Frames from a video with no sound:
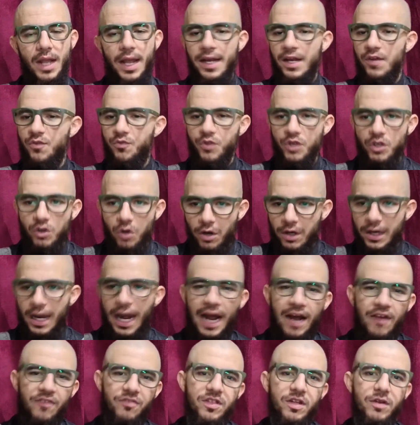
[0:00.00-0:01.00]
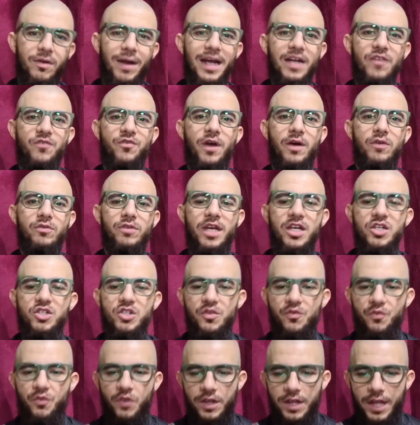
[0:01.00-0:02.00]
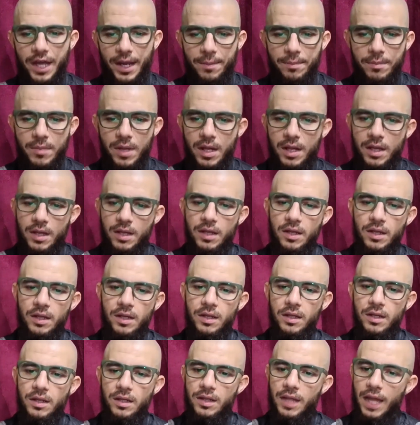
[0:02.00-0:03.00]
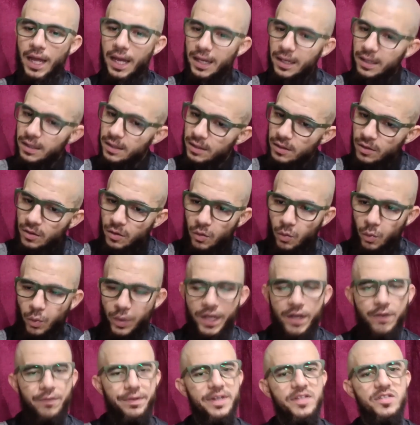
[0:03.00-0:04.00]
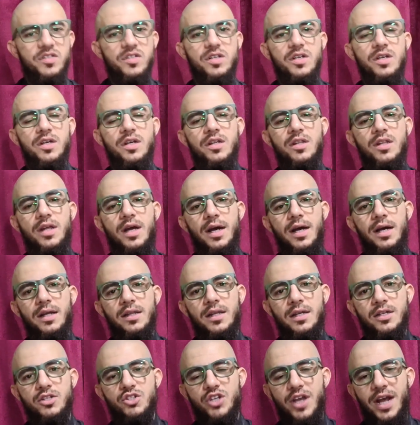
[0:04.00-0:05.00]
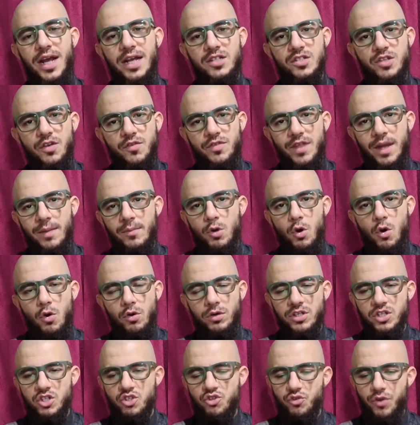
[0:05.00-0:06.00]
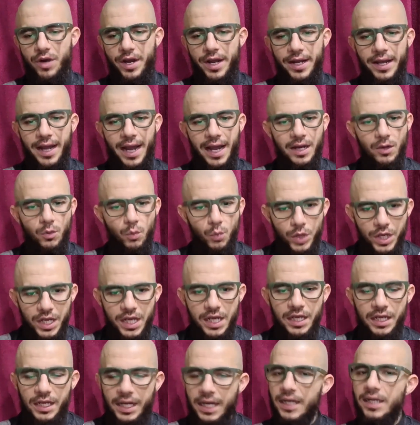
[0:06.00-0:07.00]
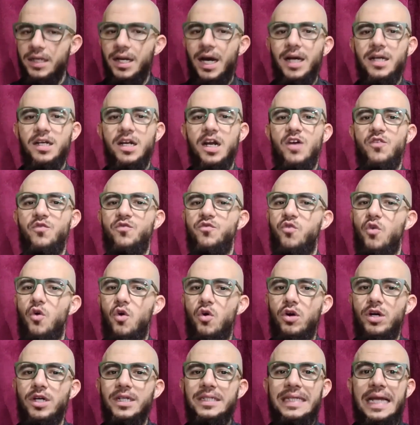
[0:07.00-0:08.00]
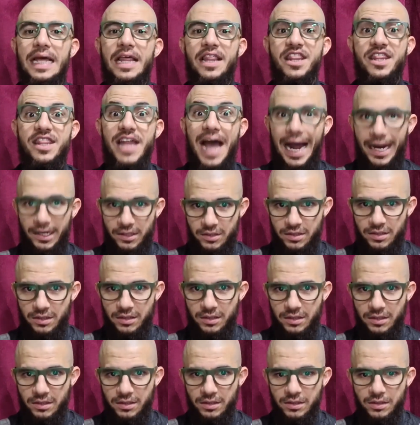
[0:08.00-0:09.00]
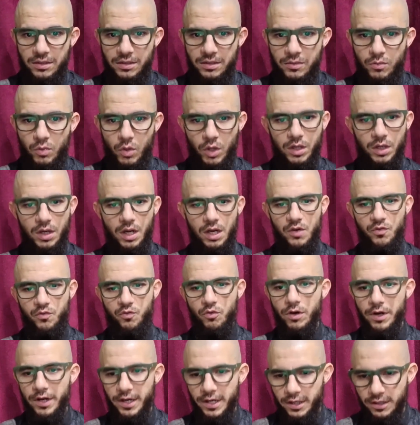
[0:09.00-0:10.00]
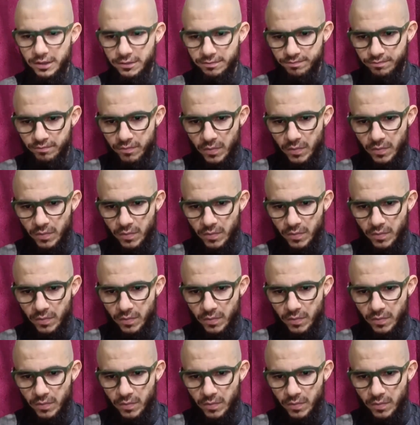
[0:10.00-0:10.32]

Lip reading: And if we don't have the right foundation for them, then we risk the chance of them going astray, and we cannot afford that. We cannot afford it.